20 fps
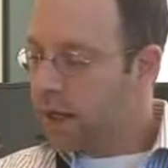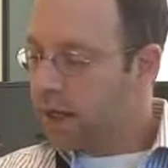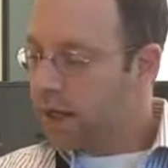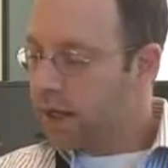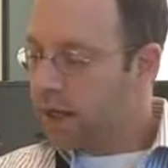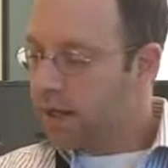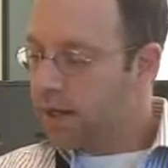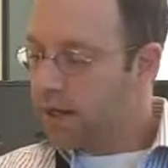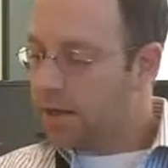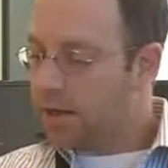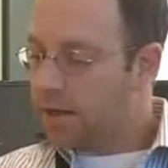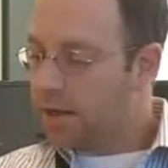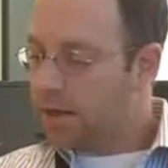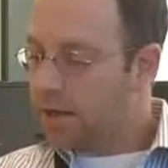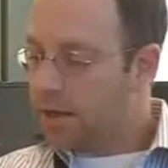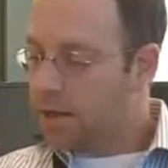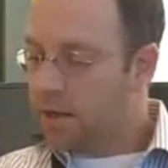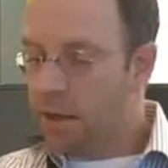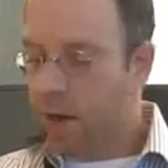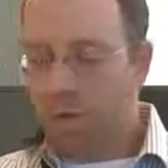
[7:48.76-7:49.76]
And
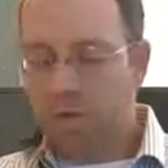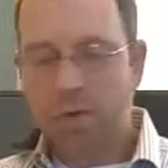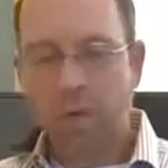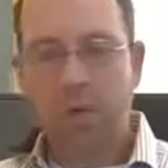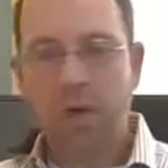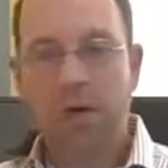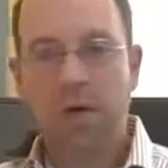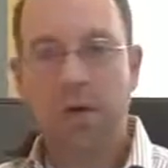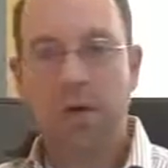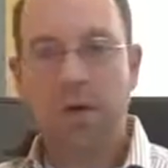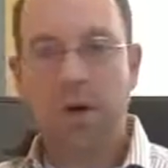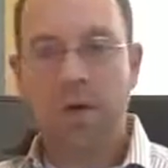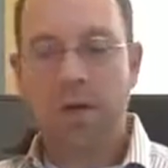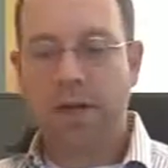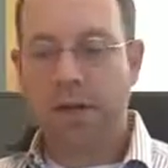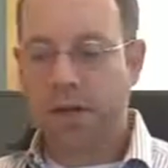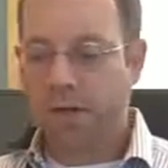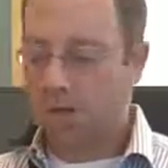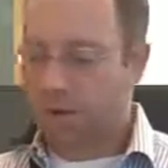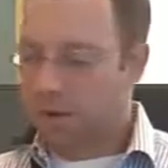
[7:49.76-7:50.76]
hopefully we can grow
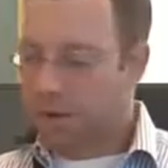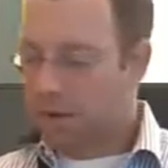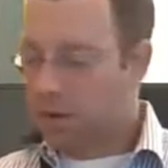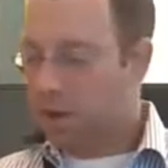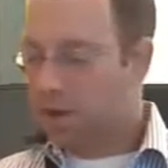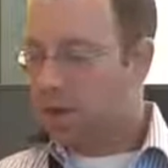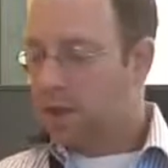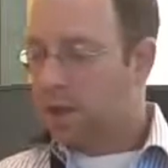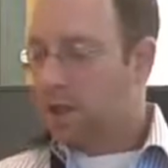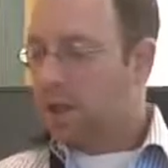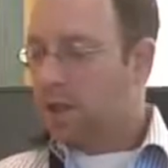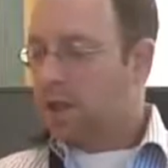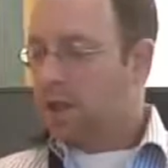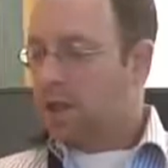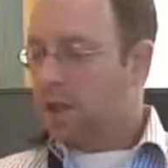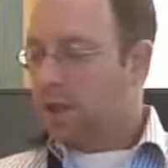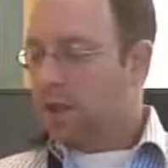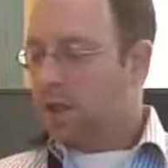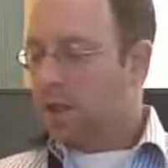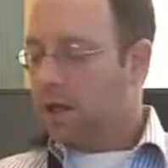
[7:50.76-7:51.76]
together.
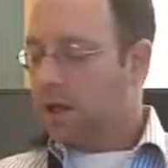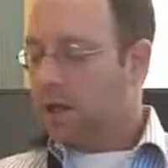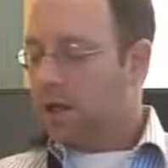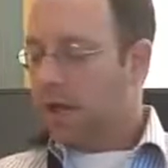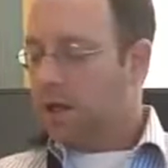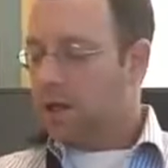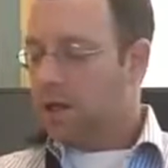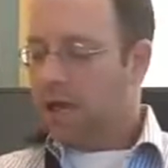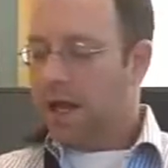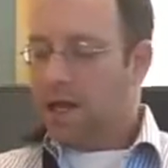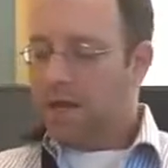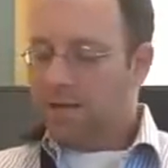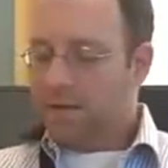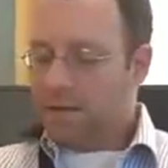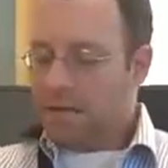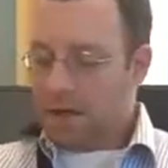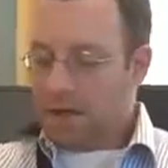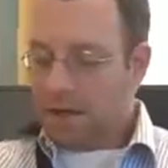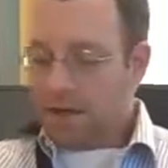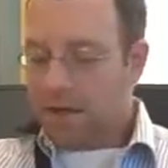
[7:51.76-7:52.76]

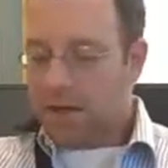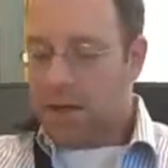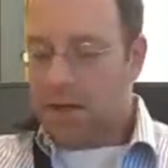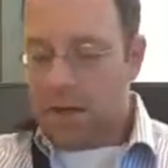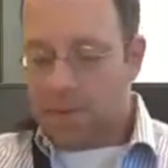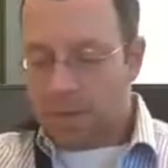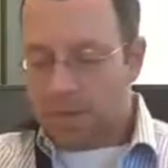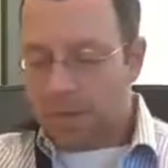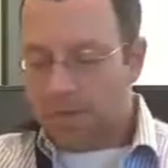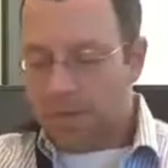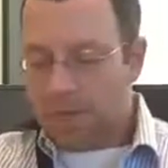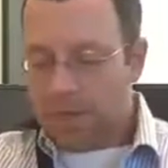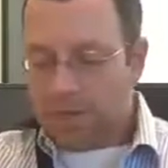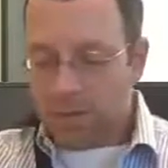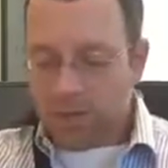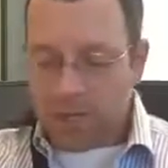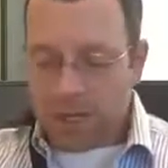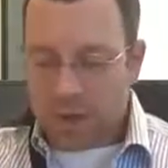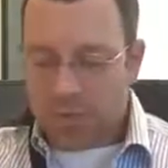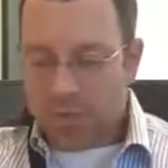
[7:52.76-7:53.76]
Lastly, I mentioned
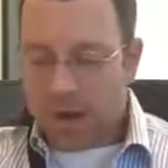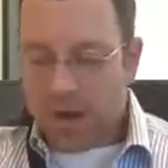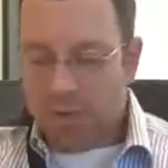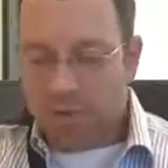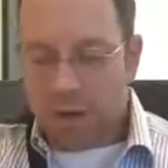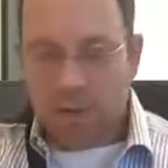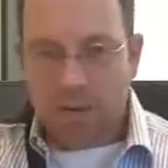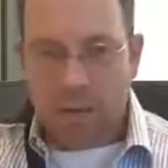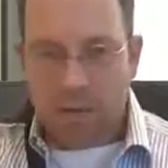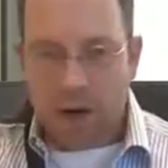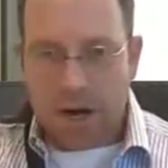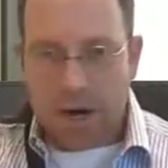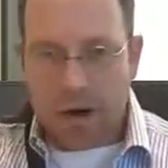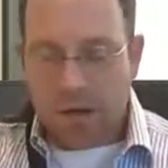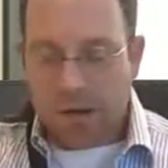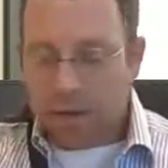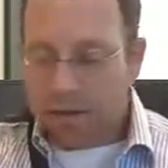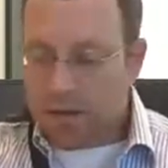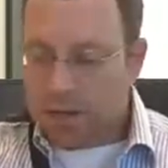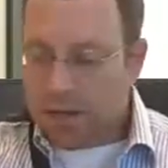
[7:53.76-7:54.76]
last week about my
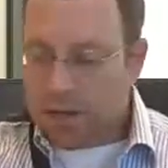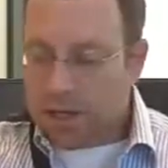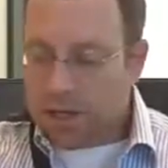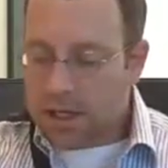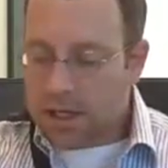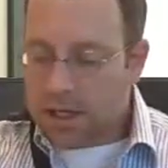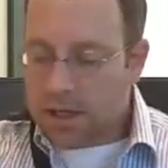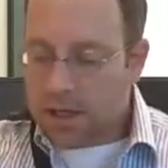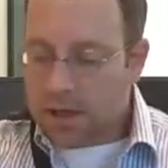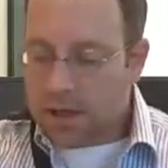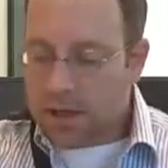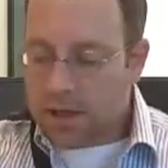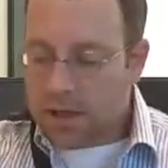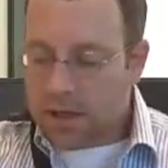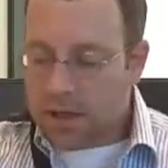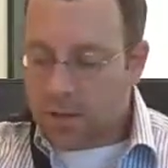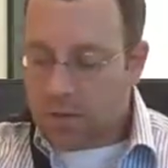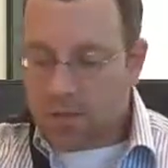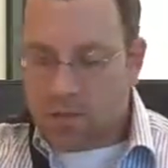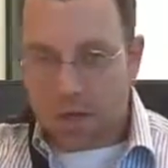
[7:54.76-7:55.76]
Browns, and
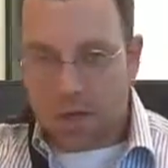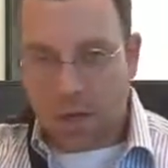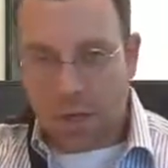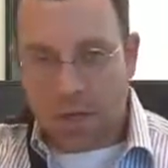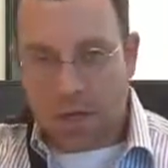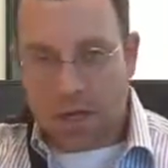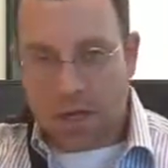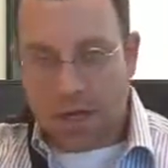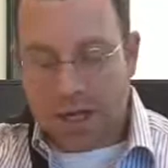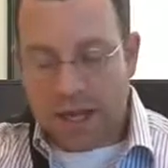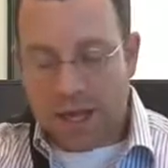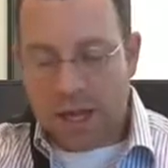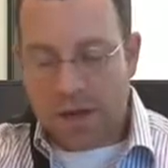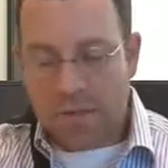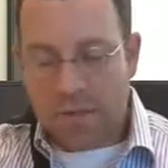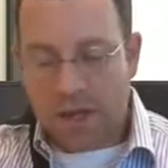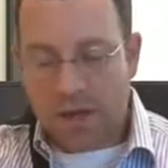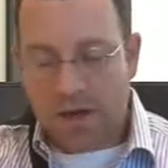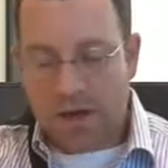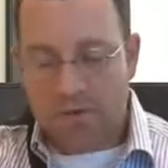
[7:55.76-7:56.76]
it was their opening
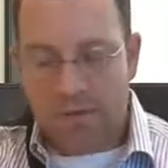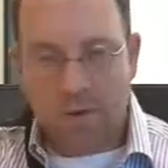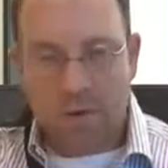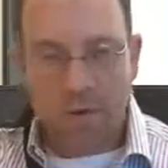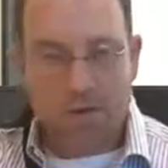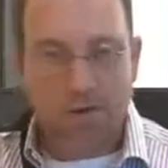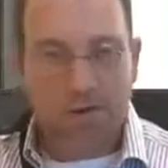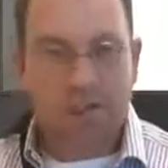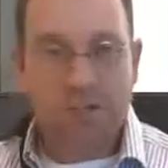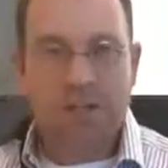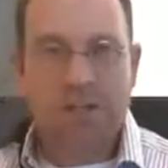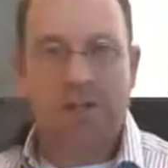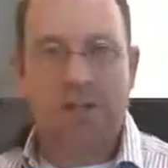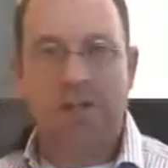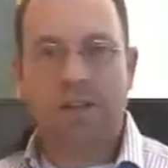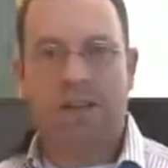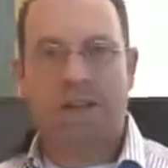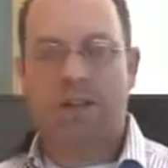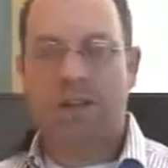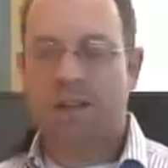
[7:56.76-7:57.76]
game, and unfortunately
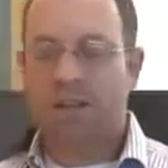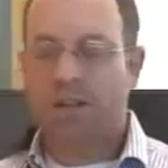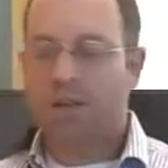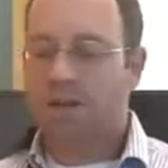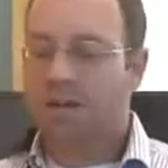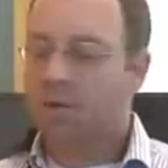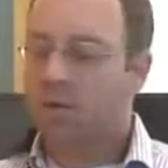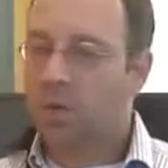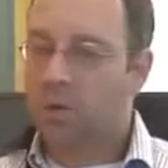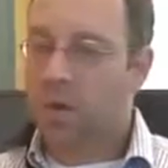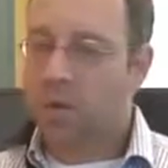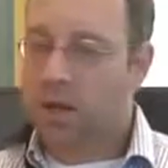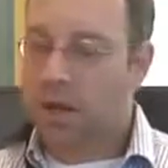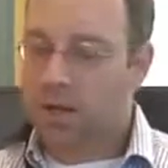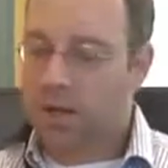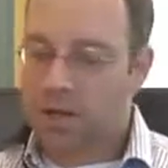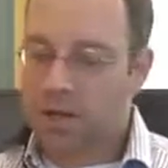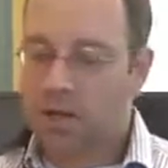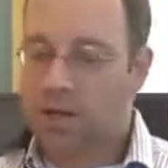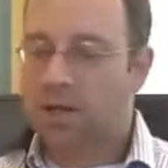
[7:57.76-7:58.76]
they didn't
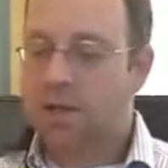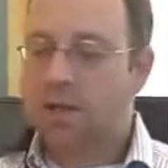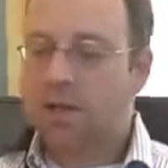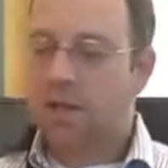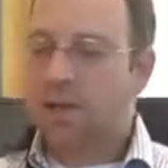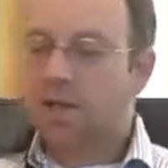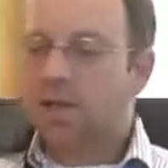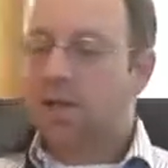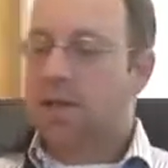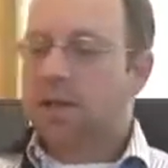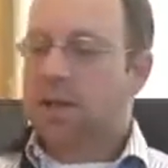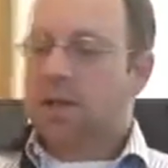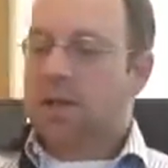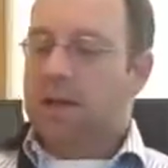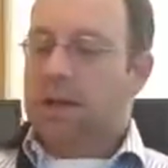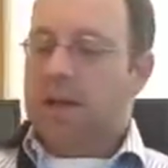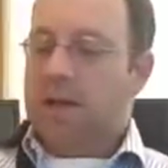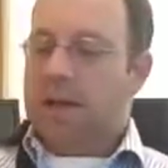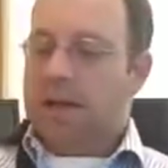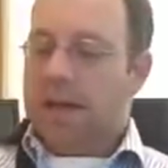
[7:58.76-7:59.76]
win.
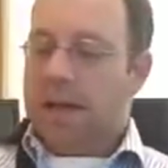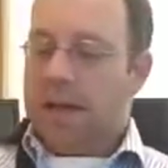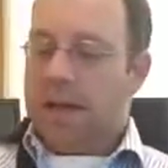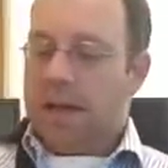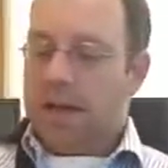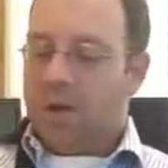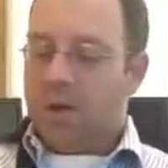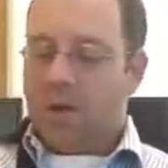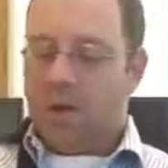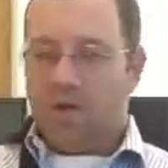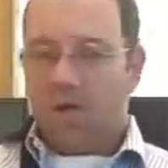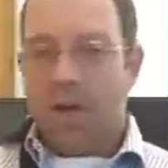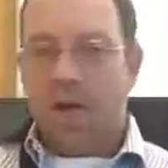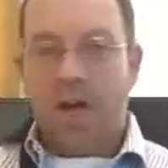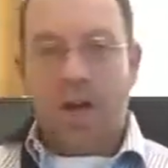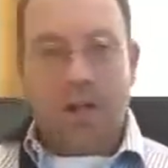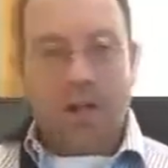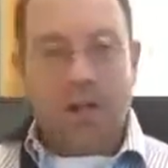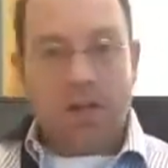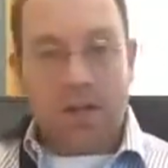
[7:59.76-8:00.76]
And it was
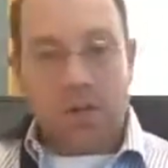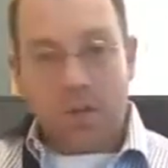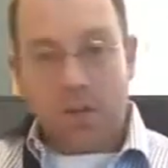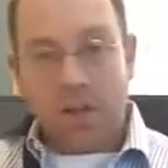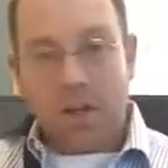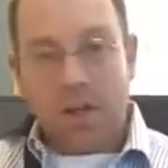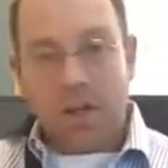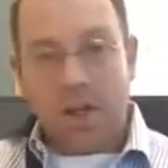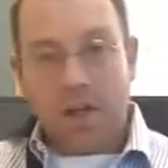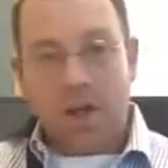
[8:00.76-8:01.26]
very ugly the way they